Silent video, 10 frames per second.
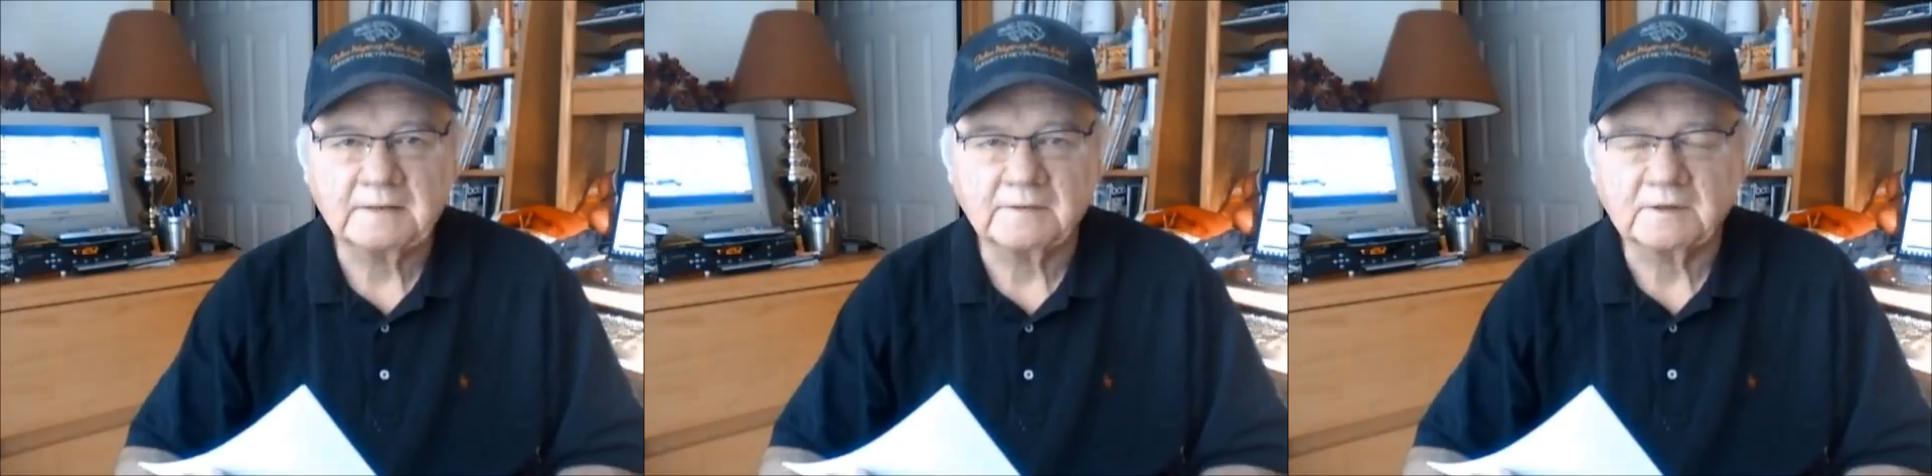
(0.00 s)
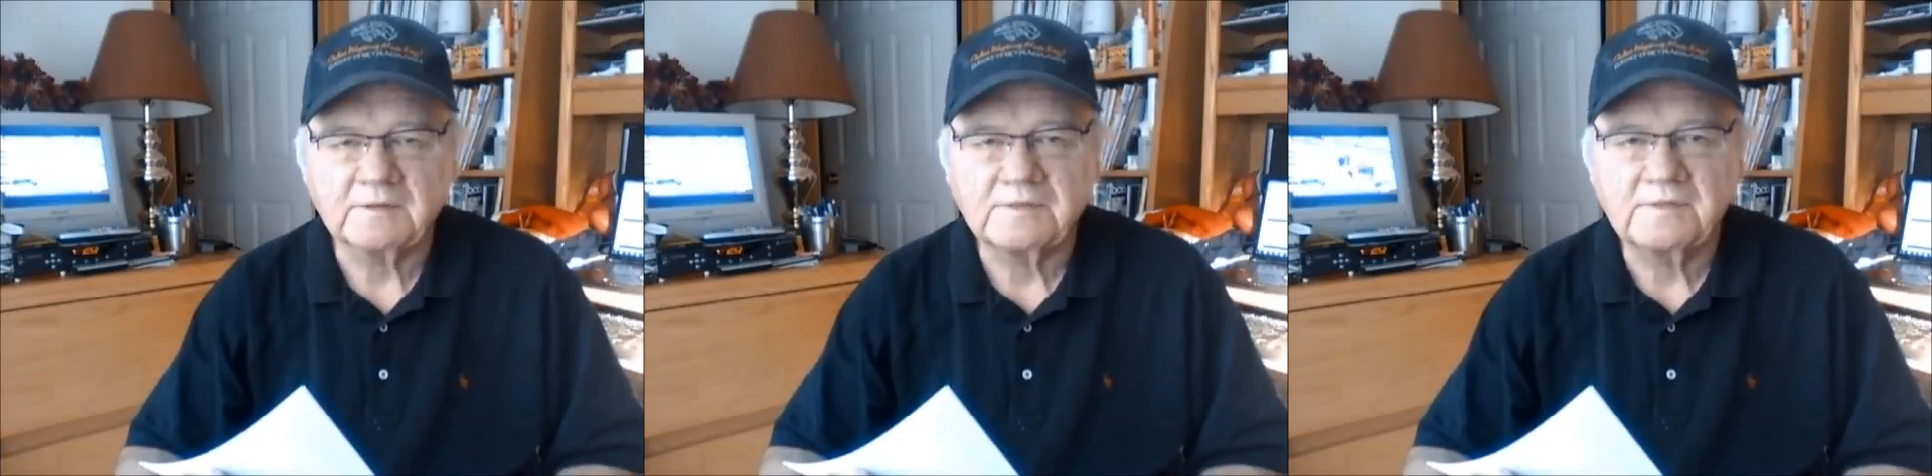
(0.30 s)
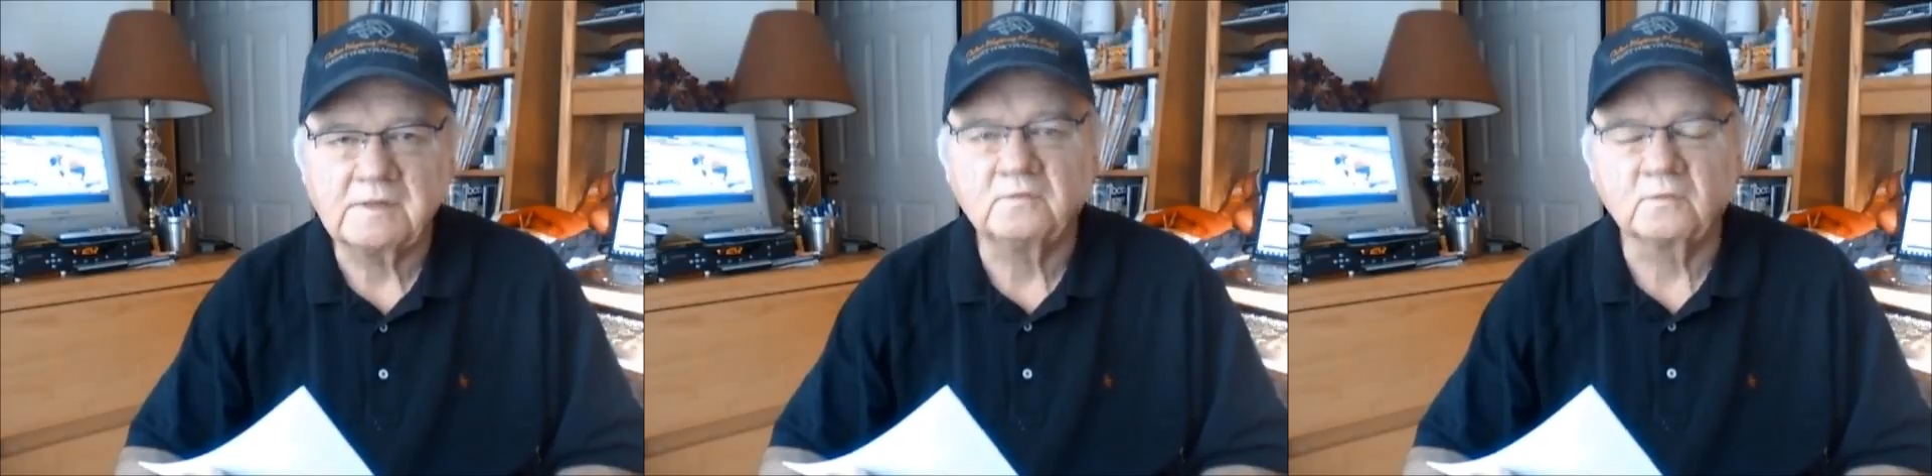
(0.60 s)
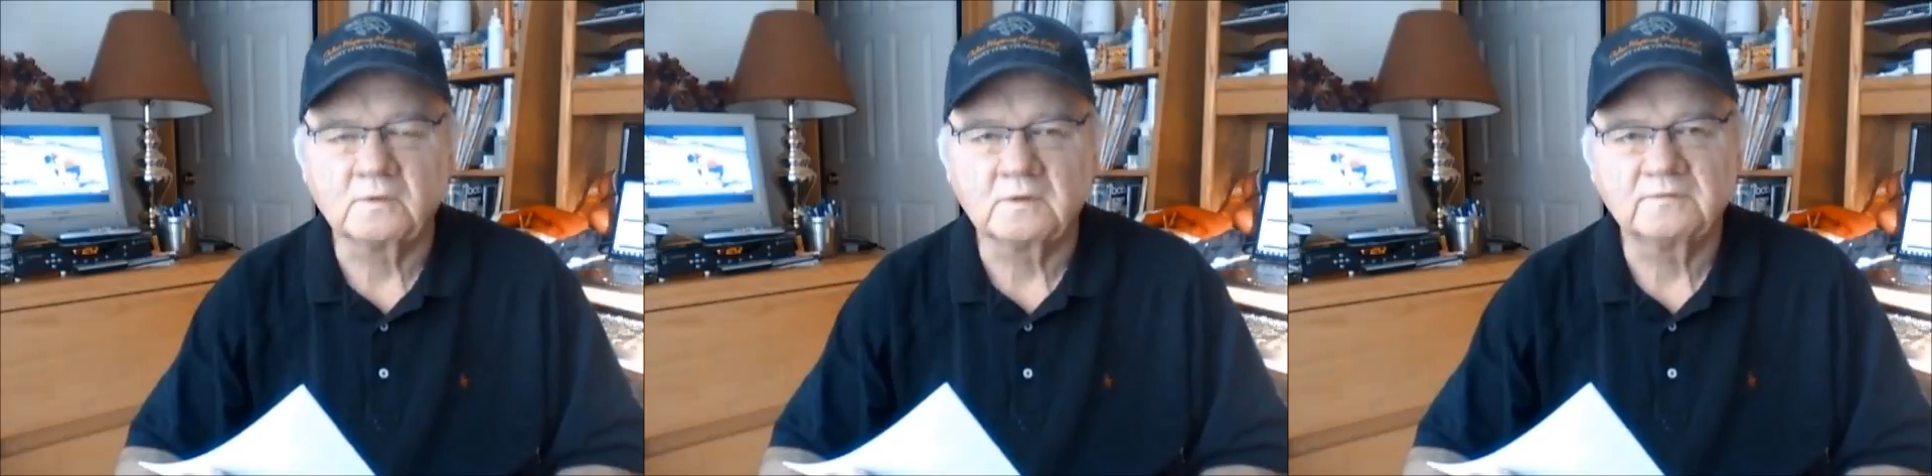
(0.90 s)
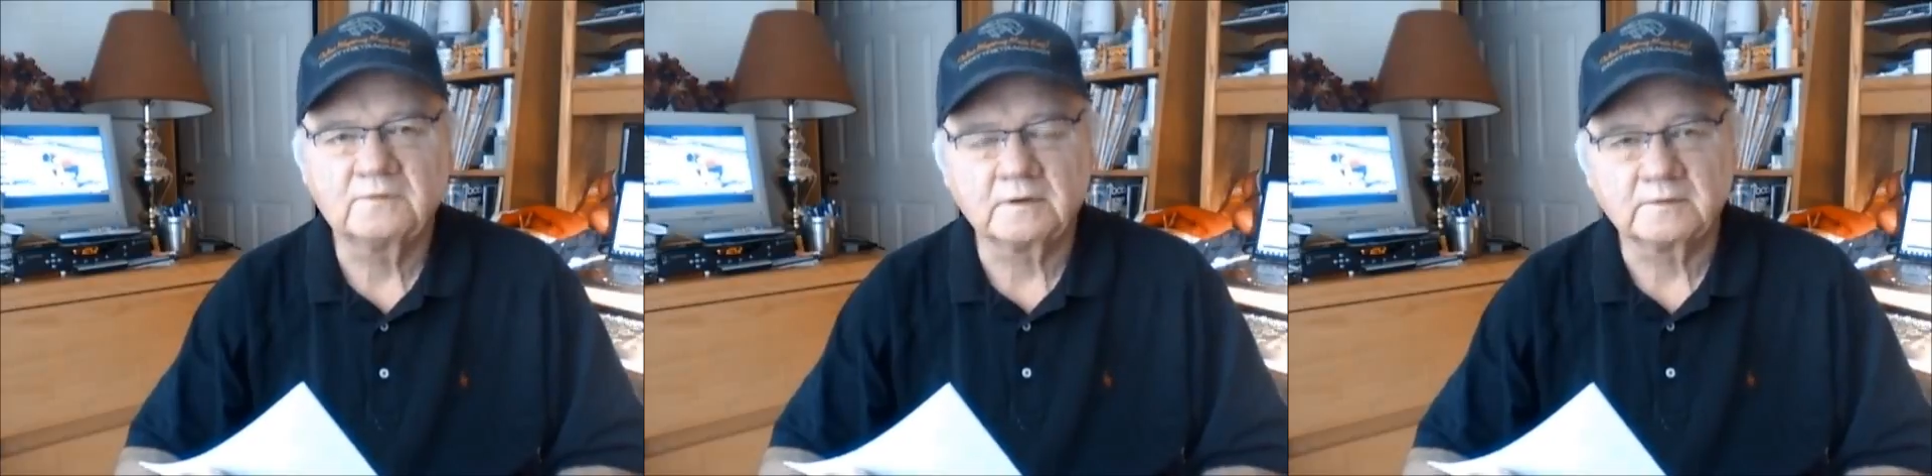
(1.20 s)
the cathedral of
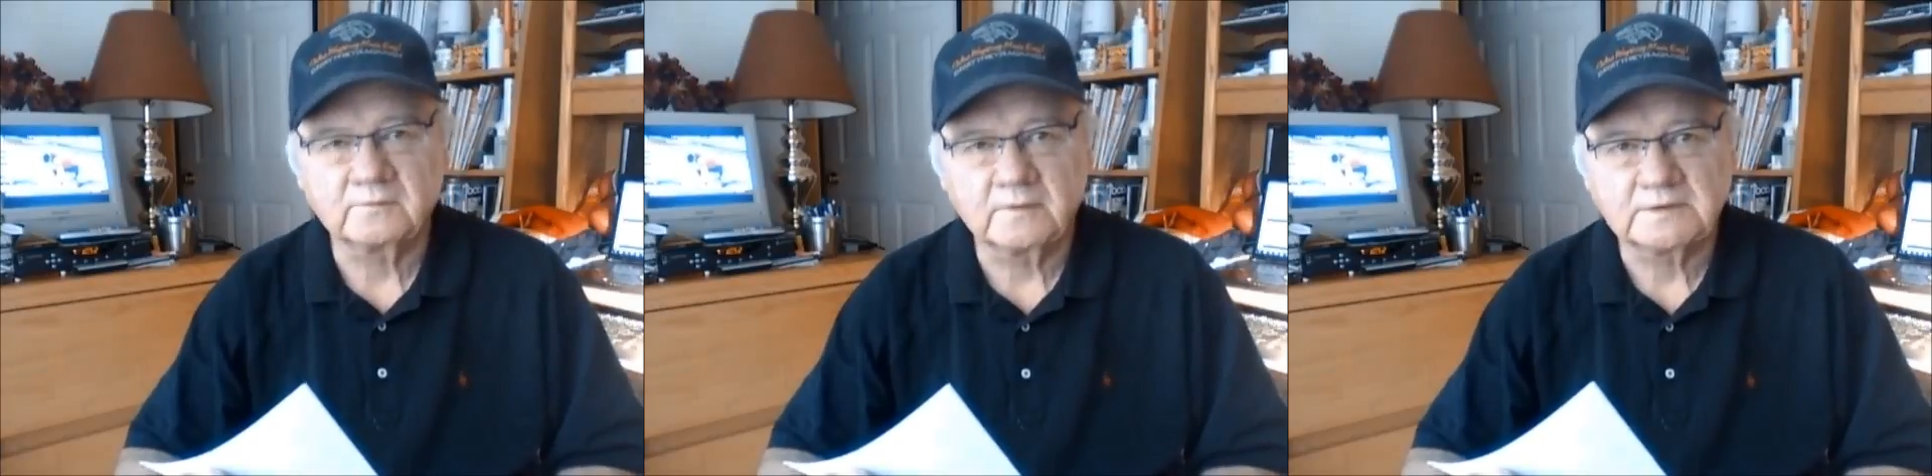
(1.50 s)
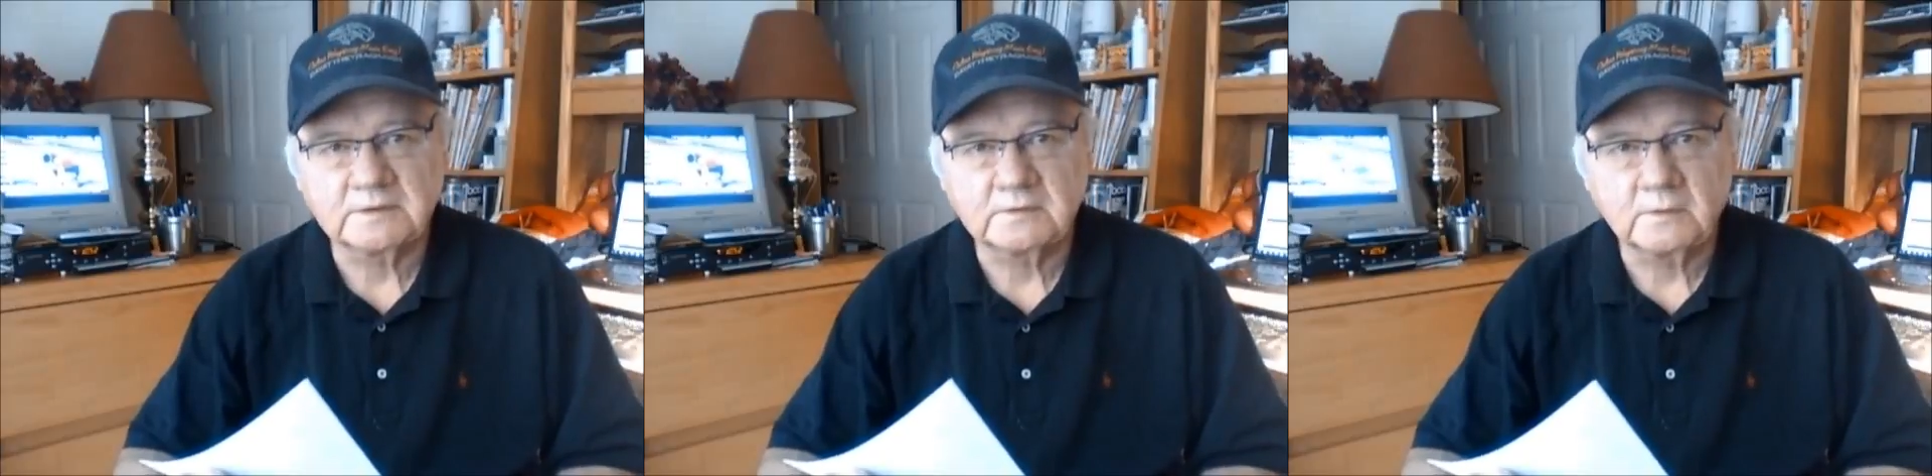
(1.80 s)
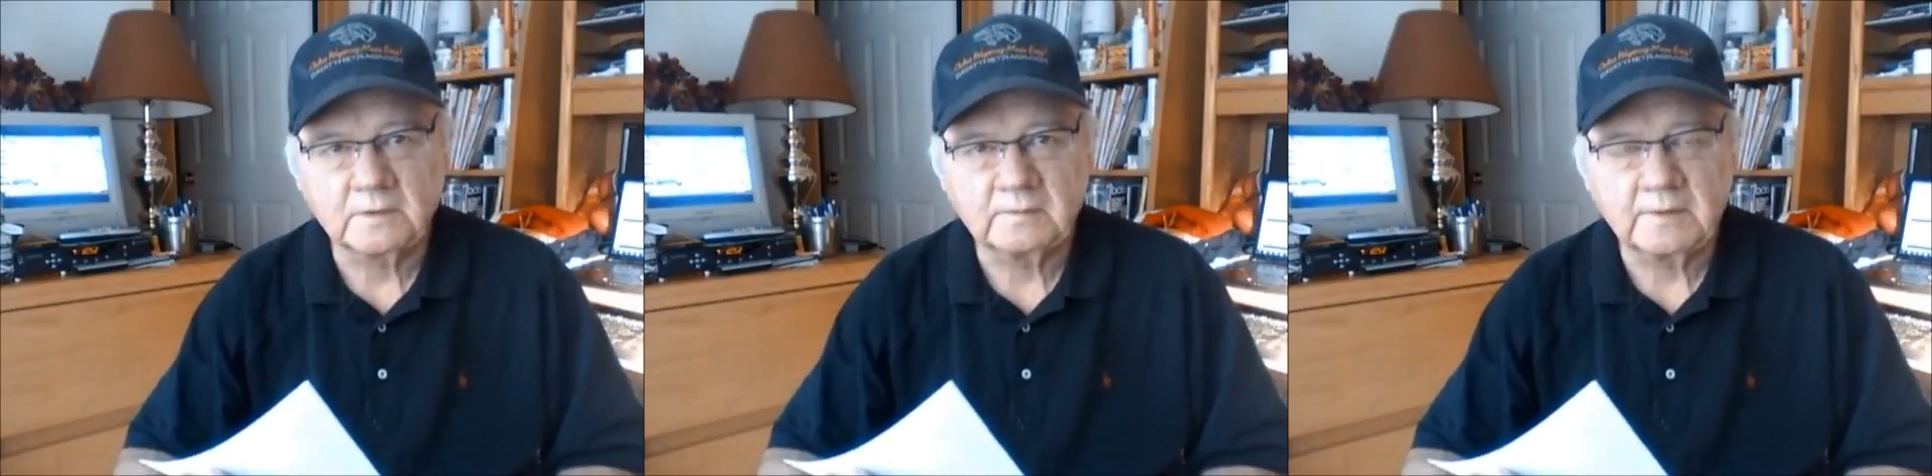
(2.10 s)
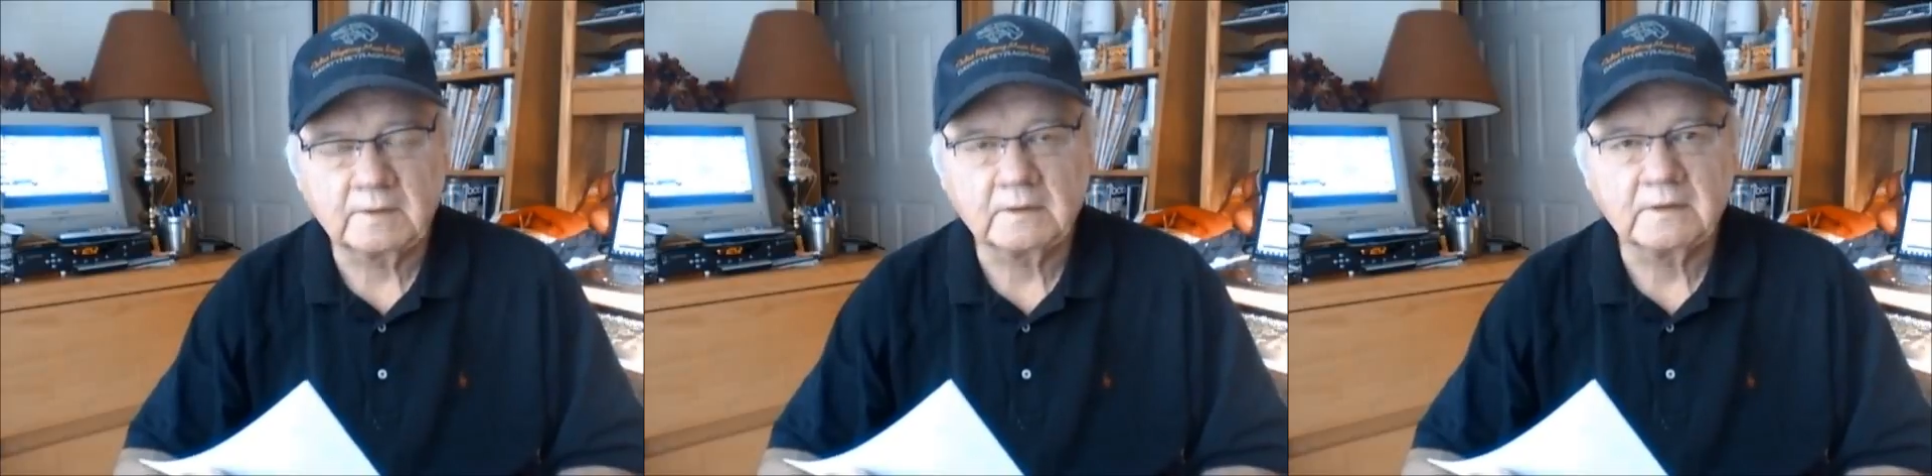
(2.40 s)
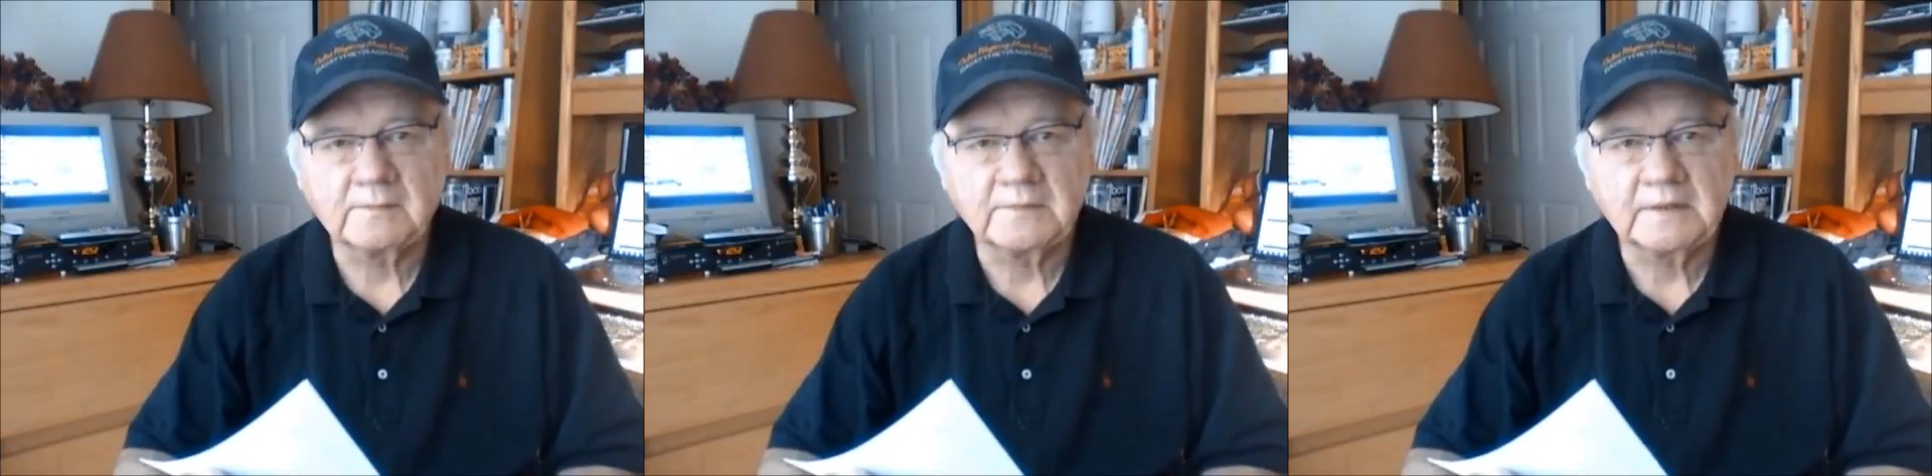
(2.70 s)
harness racing in North America,
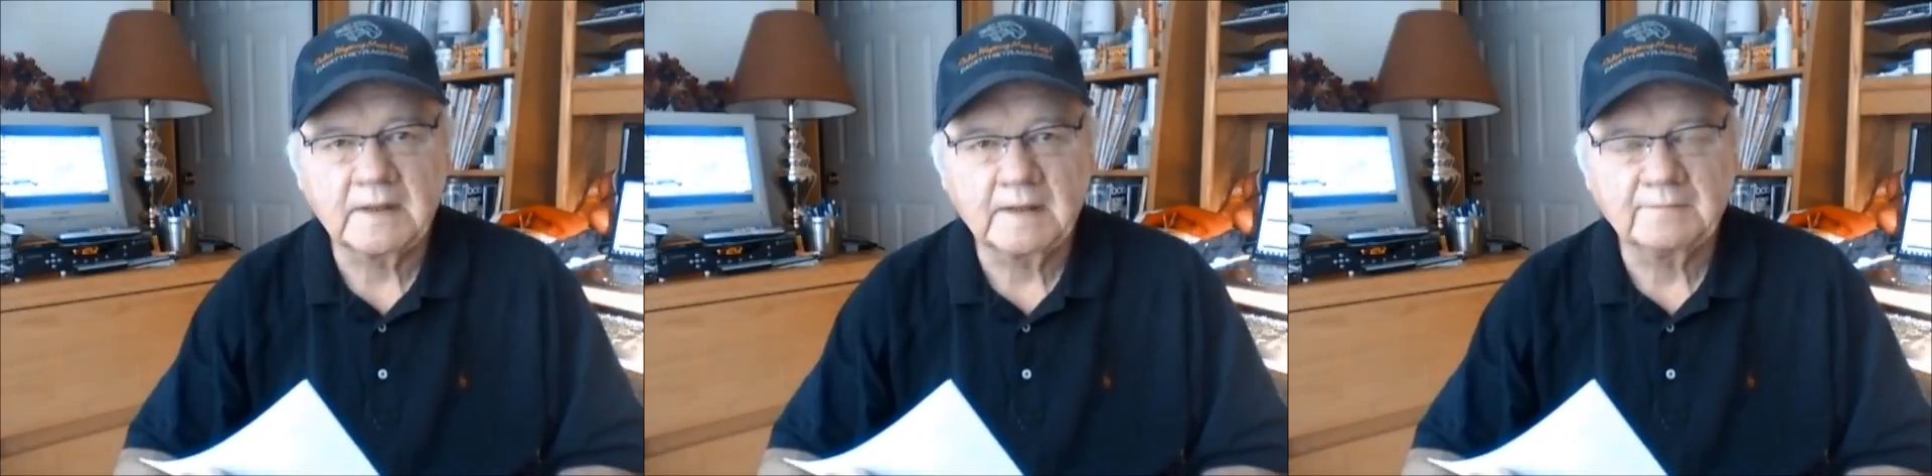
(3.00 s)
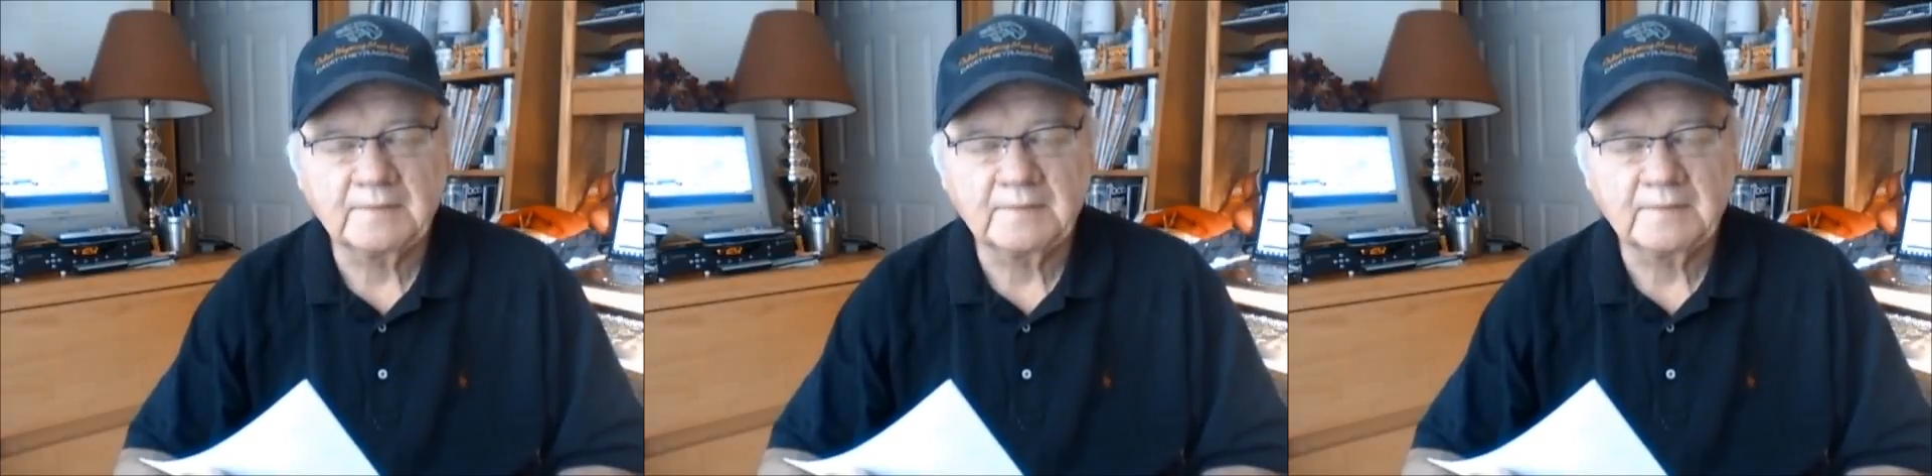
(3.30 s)
the Big M,